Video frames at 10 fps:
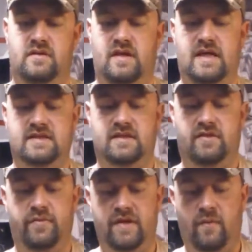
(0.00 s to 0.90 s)
adds a
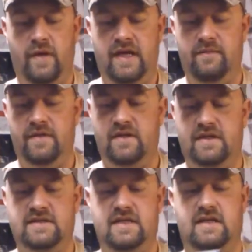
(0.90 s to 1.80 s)
little bit of weight, but
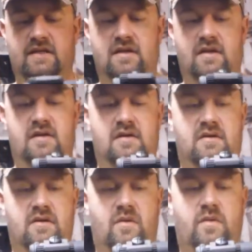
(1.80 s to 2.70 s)
I'd say
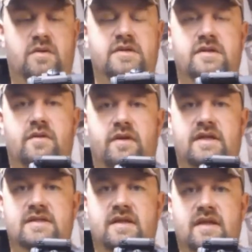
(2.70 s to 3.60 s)
no worse, no
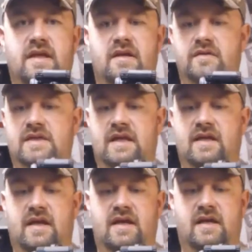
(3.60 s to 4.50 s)
less than the EOTech
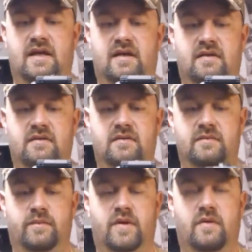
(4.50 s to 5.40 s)
I had
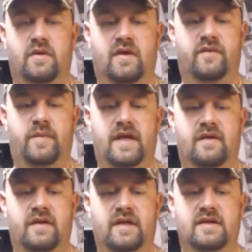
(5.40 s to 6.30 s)
borrowed off a
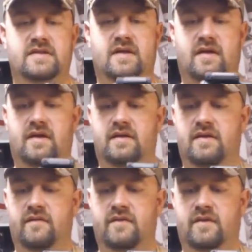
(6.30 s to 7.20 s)
Poundy and stuck on
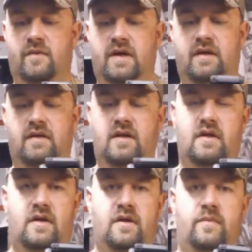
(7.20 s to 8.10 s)
there for a while.
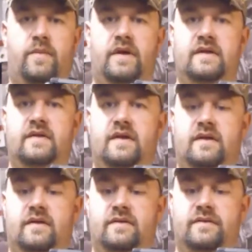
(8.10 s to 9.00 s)
But
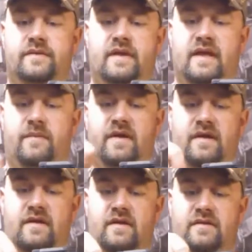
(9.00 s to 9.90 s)
I got
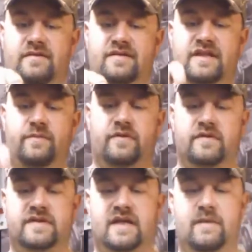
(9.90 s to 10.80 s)
my cheap little
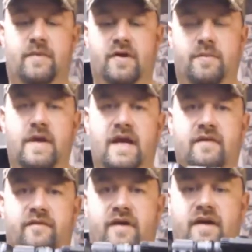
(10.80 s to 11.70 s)
sight mark
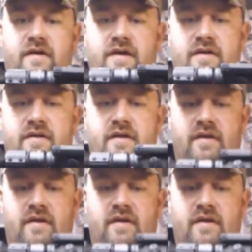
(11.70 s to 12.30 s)
magnifier here,